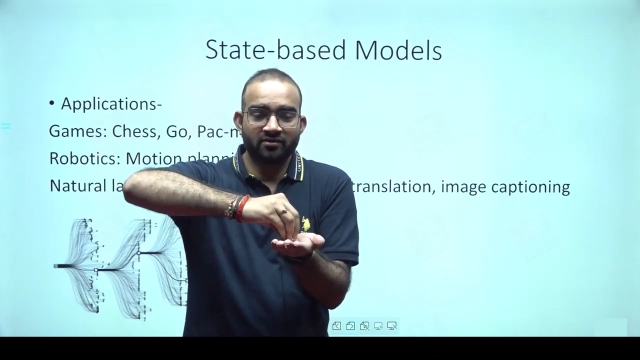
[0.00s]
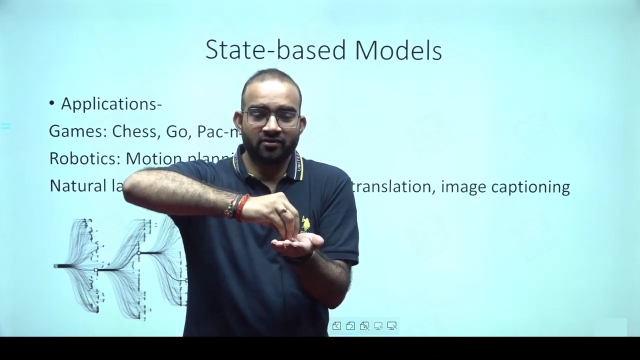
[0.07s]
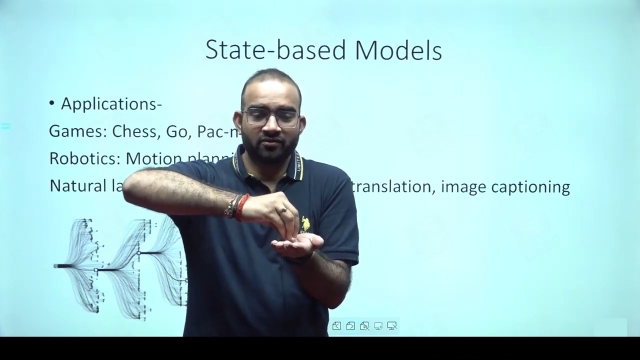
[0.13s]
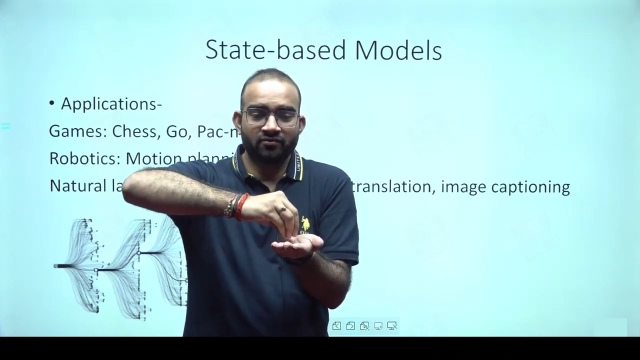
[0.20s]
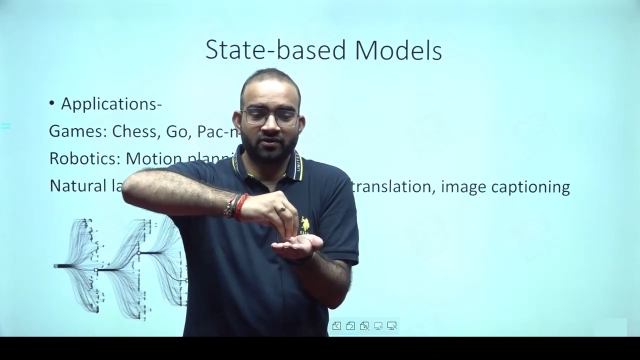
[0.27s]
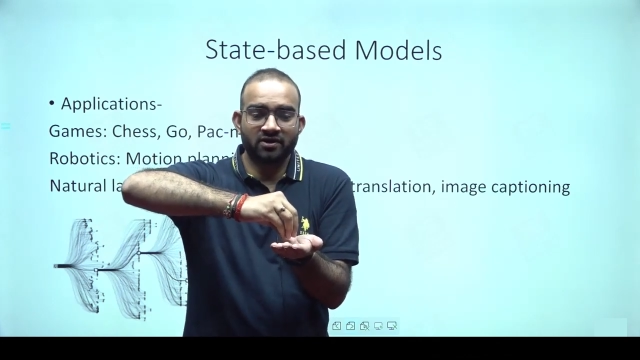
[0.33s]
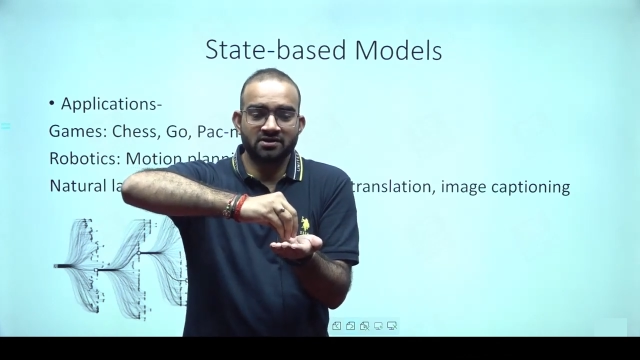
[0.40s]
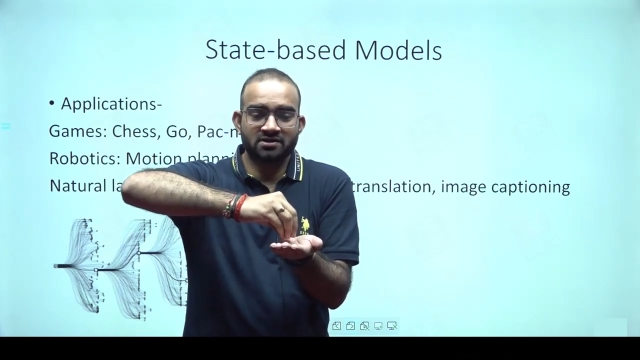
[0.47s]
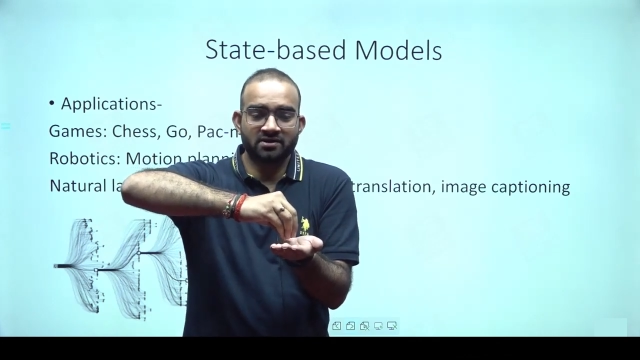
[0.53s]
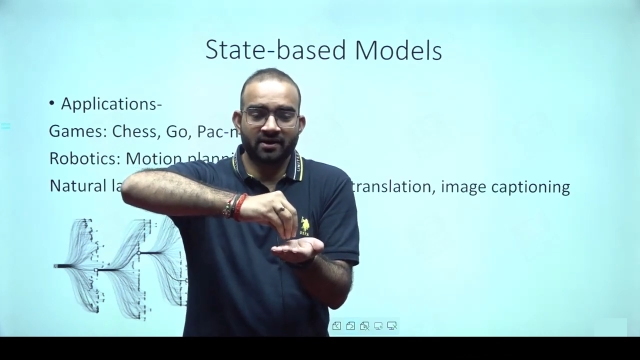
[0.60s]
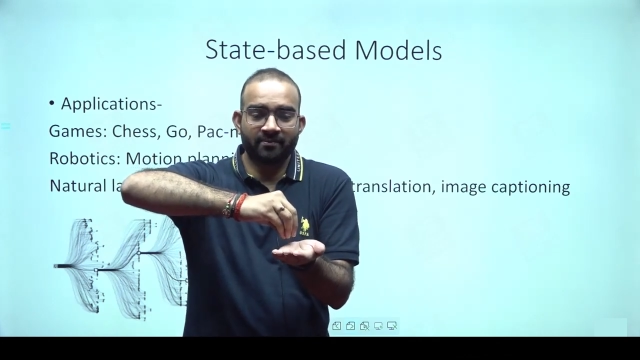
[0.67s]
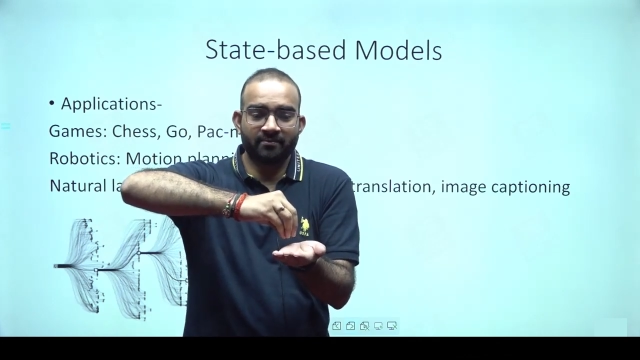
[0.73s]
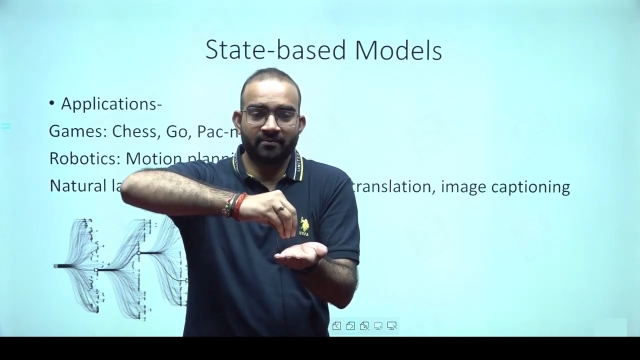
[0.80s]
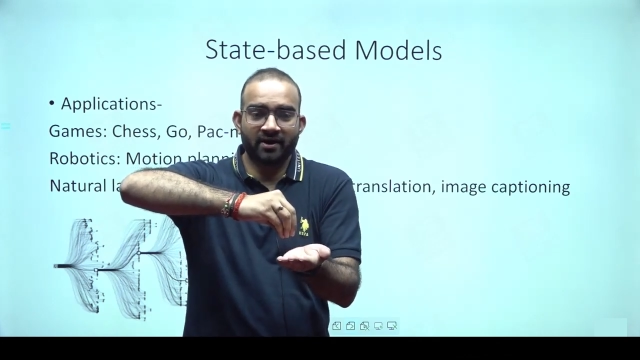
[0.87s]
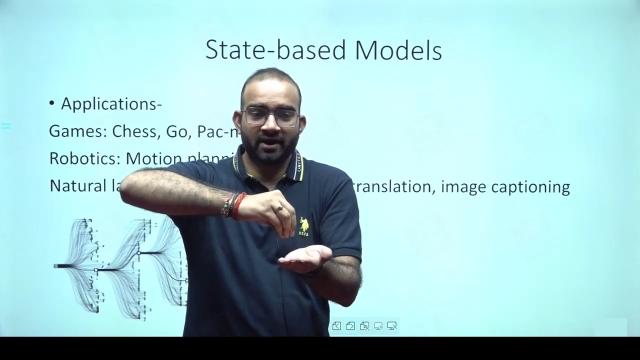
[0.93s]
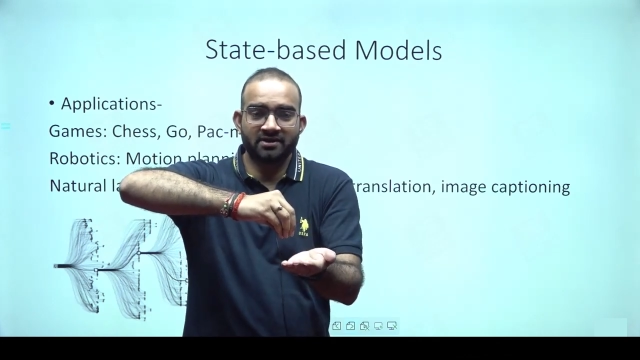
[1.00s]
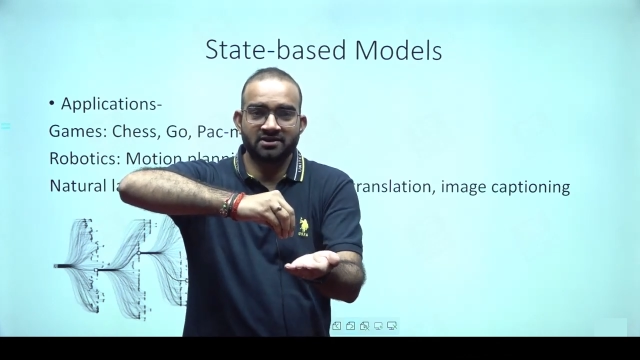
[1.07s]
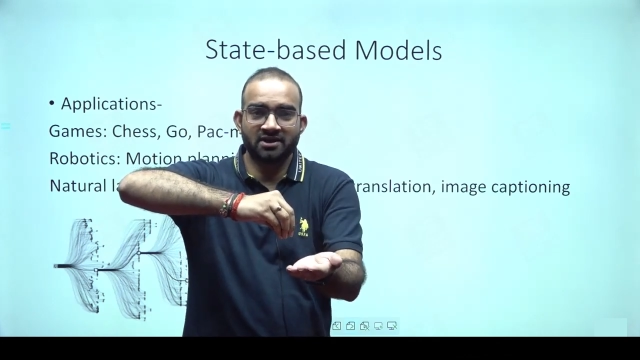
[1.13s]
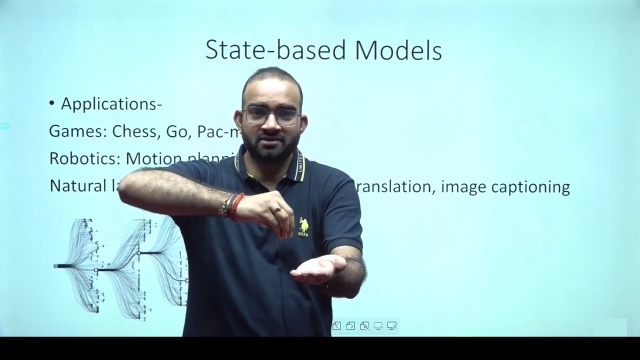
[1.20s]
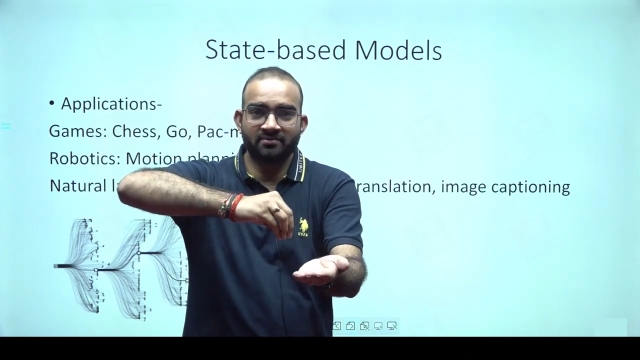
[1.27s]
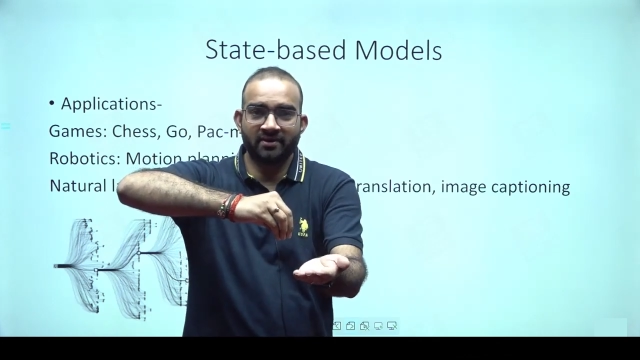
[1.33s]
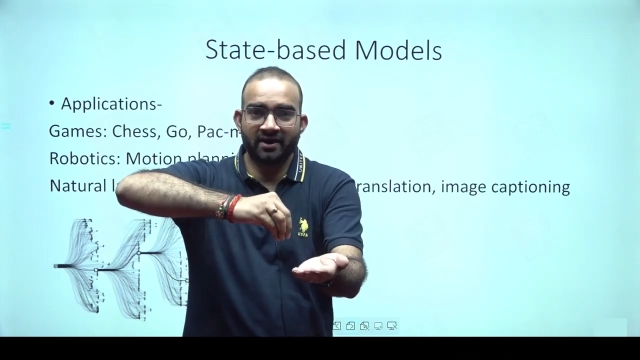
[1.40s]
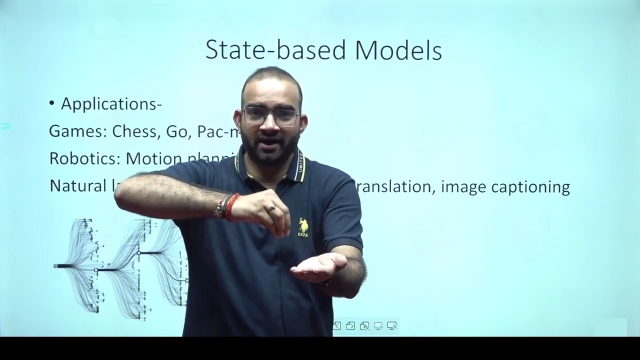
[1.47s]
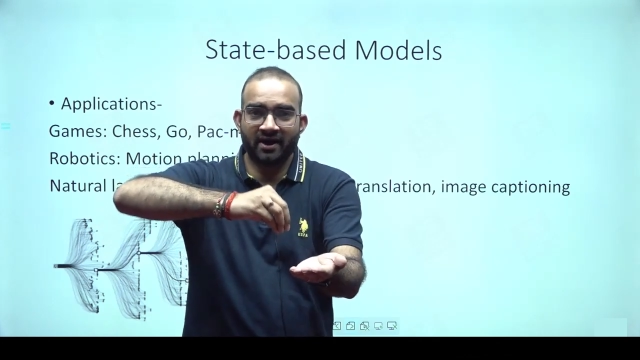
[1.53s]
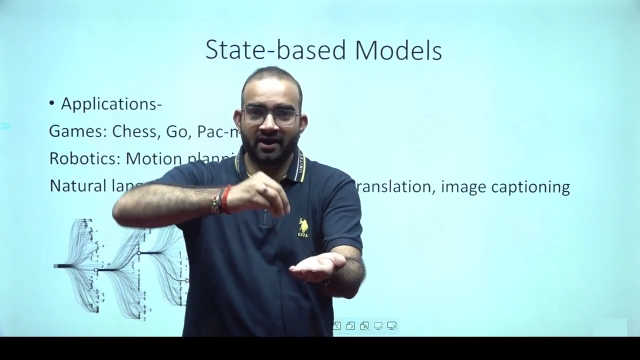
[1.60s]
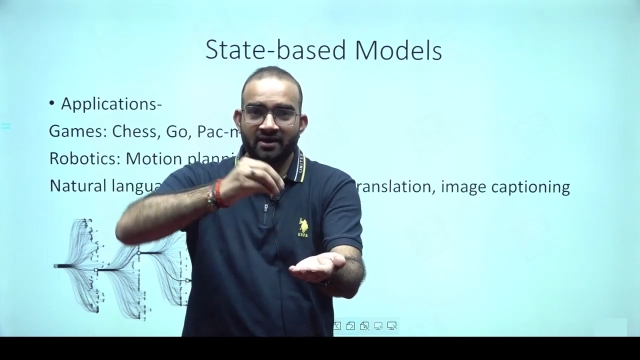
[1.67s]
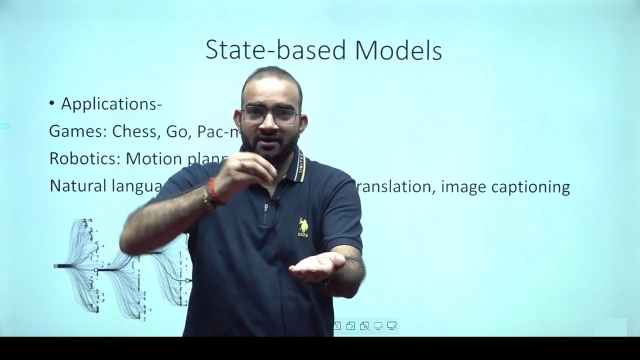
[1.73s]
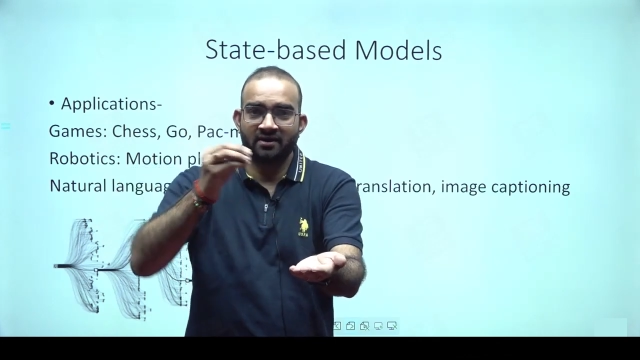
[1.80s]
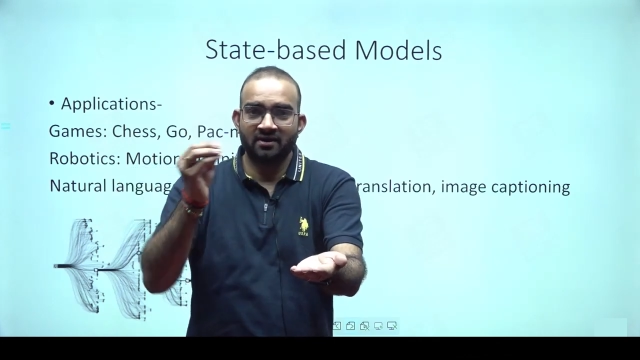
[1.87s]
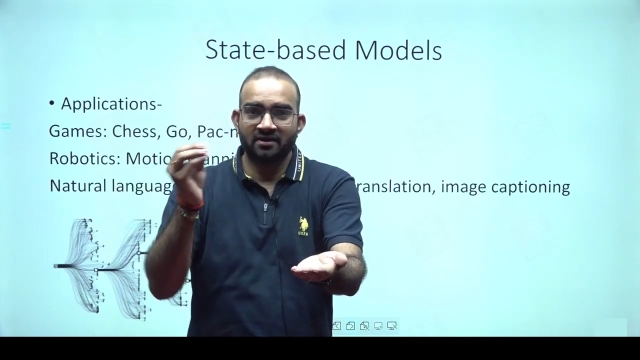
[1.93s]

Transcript: once I change my hand,